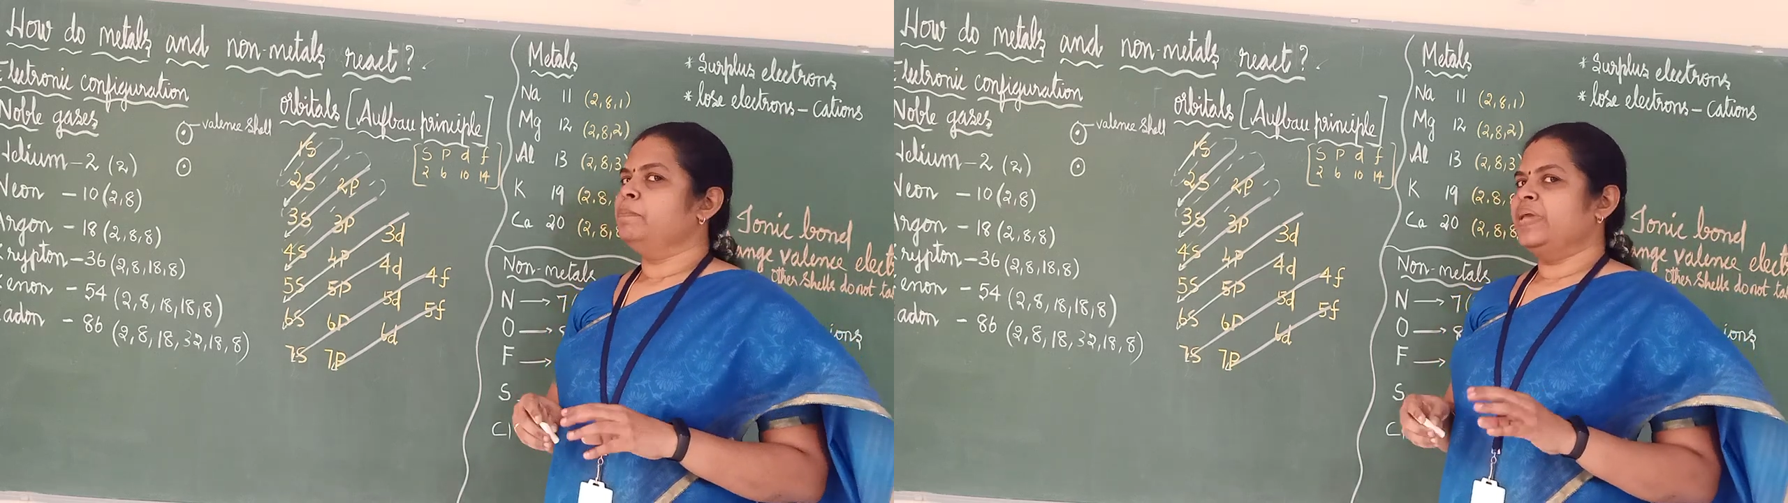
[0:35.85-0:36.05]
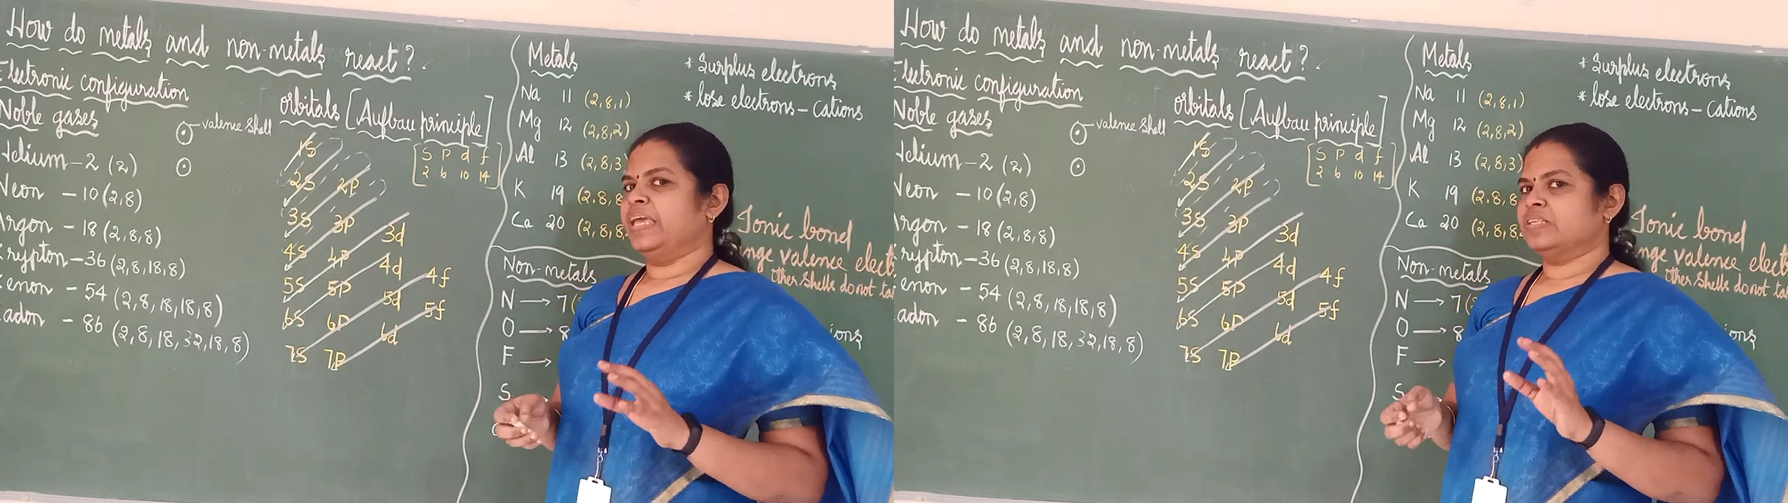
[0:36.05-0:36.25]

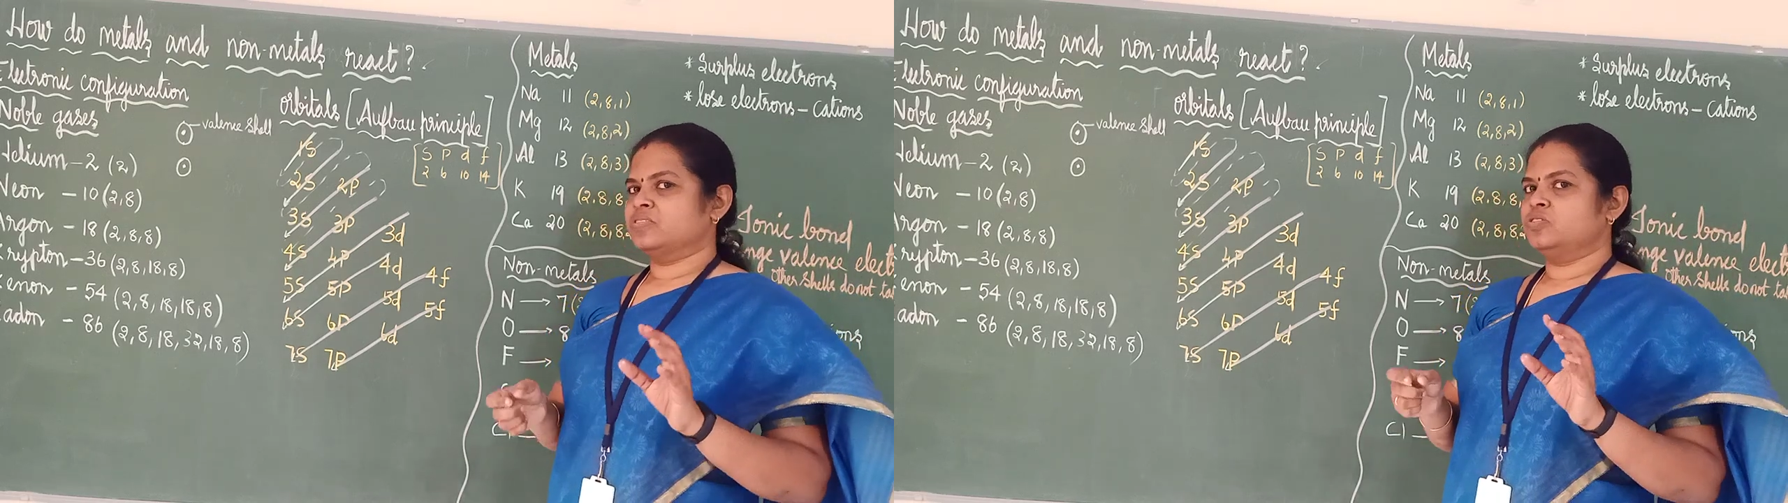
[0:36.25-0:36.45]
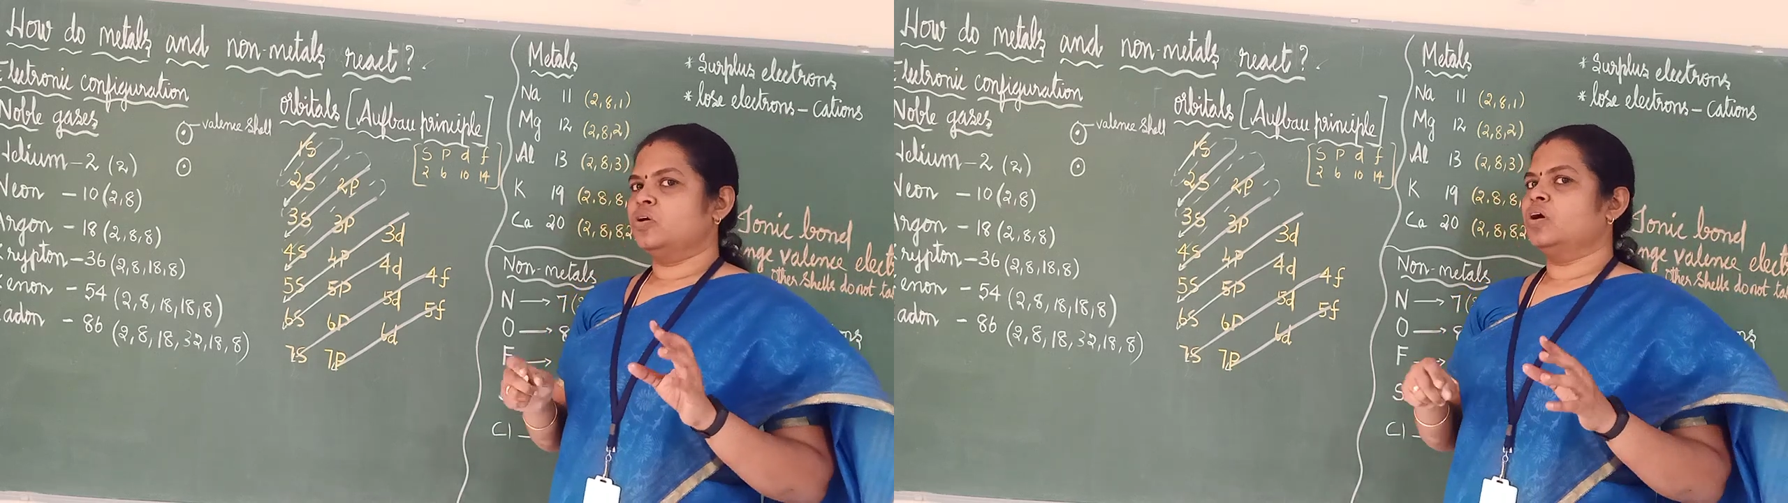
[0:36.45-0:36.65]

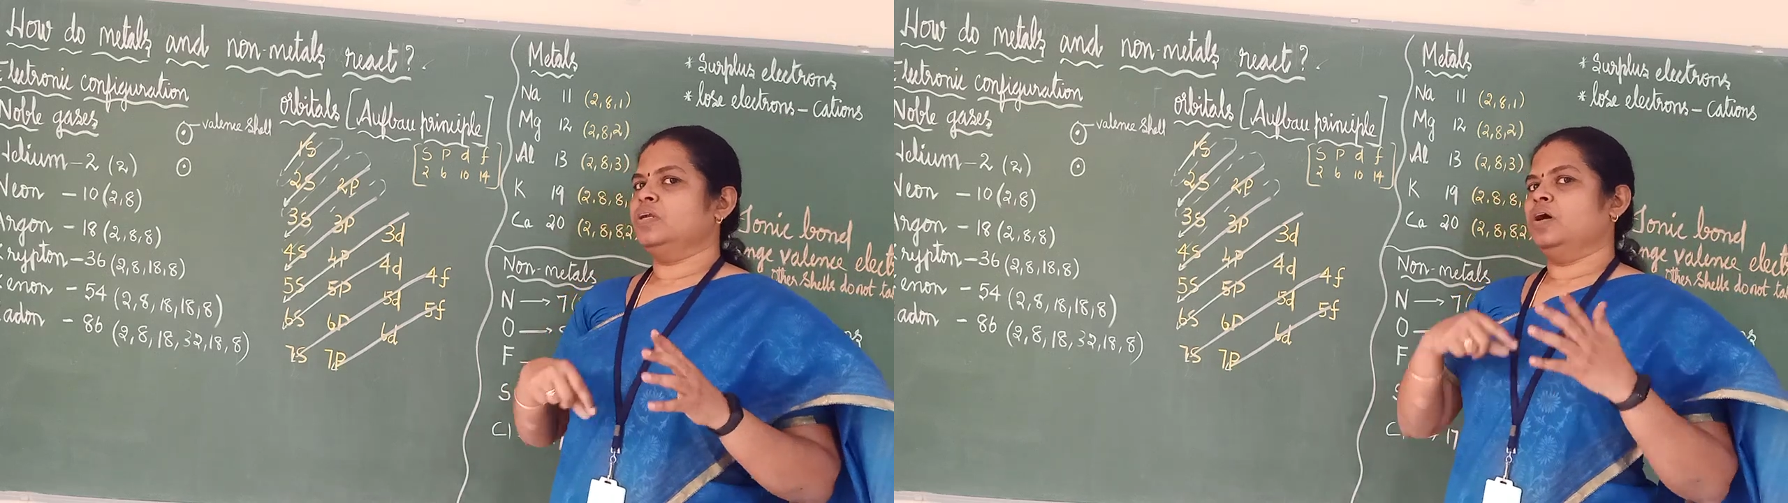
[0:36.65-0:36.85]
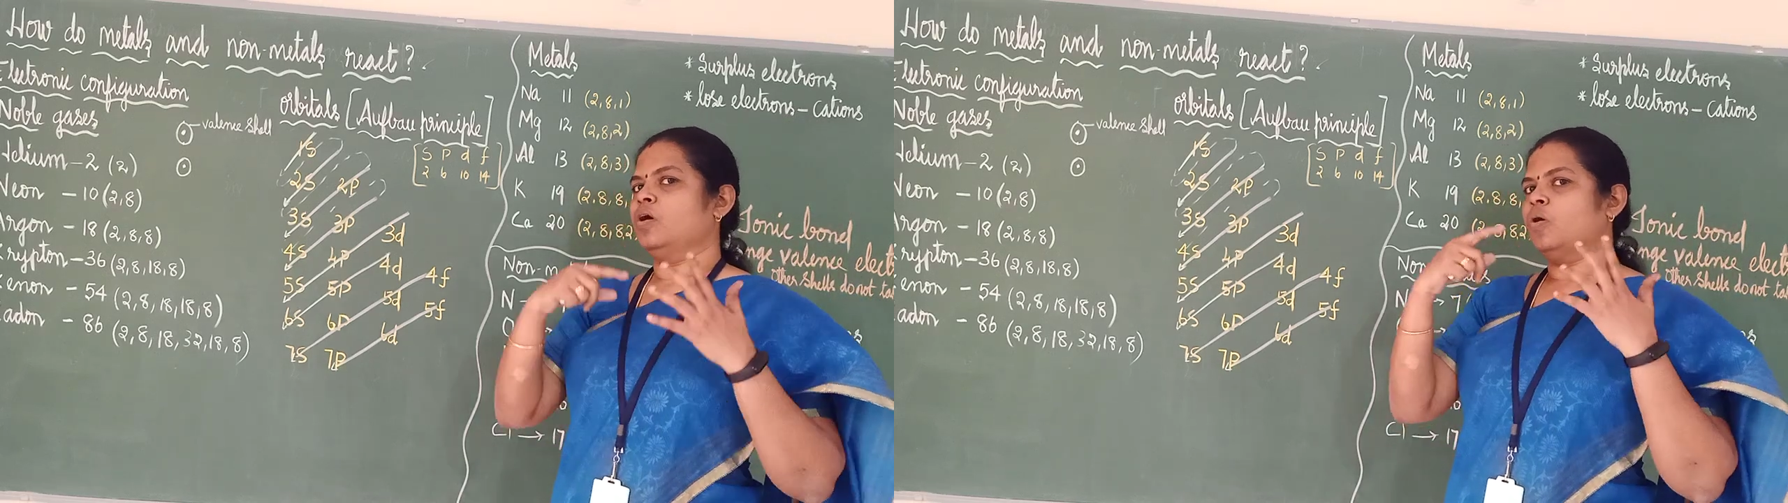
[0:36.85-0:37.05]
Based on
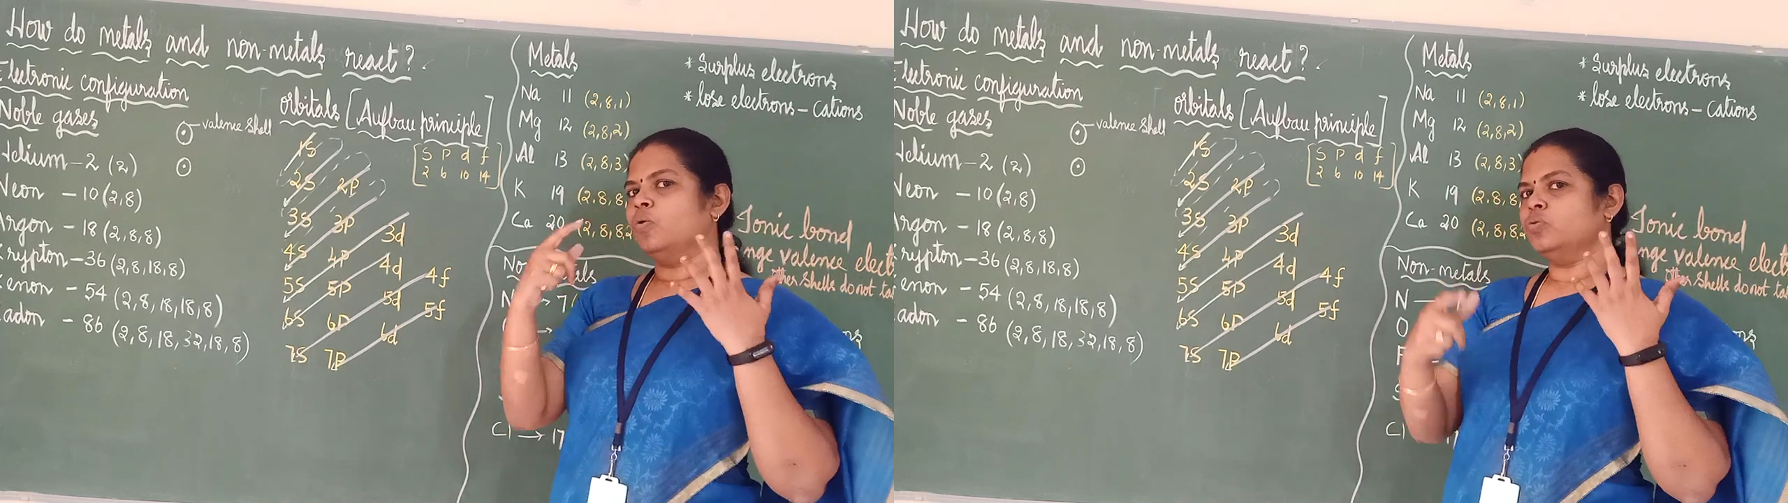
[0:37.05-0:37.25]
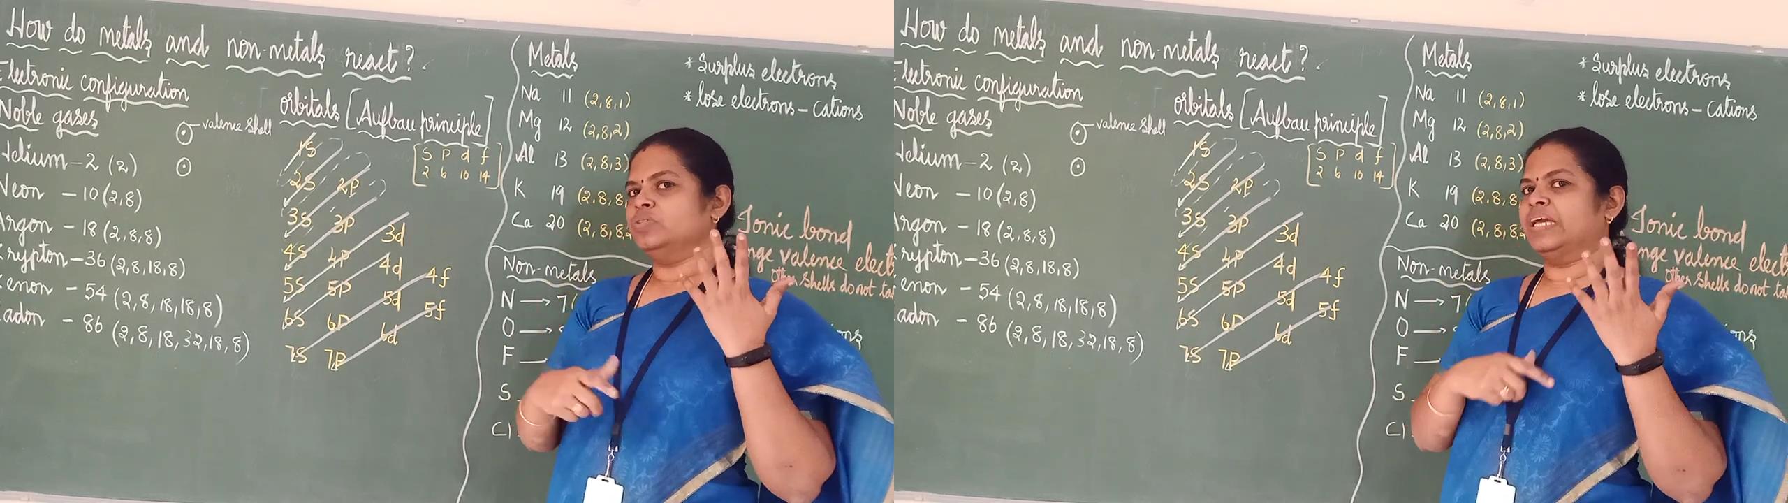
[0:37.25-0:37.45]

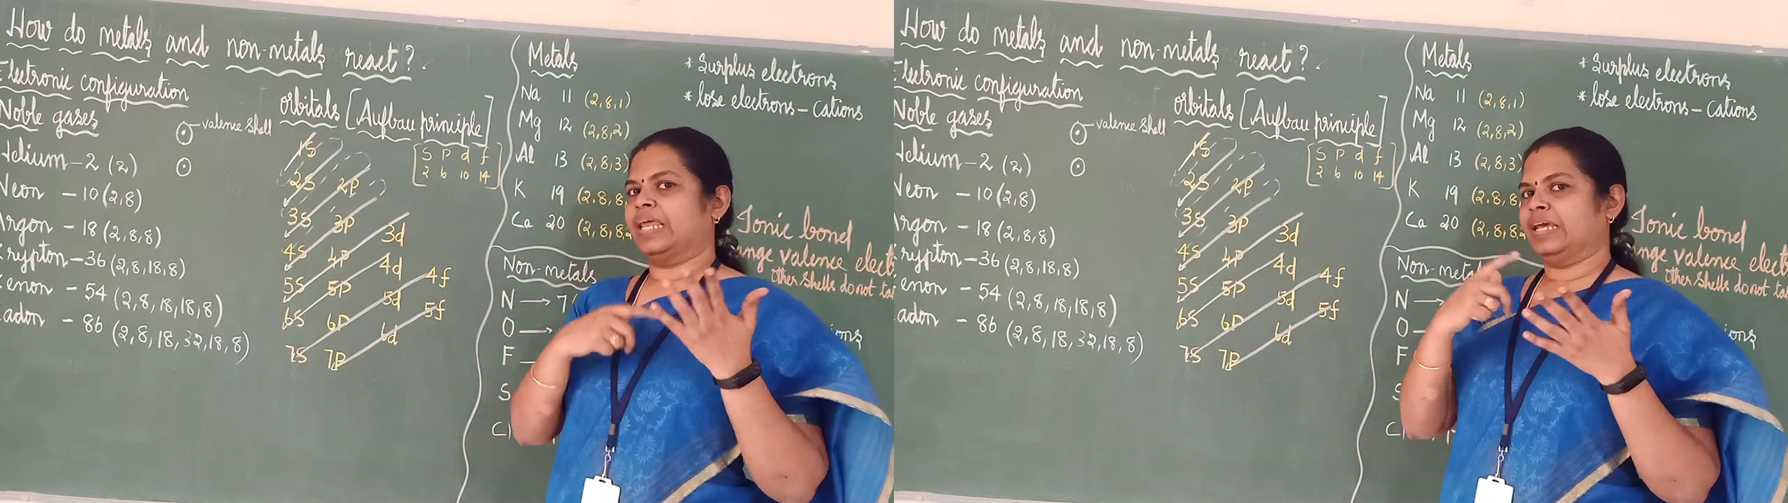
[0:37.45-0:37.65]
how the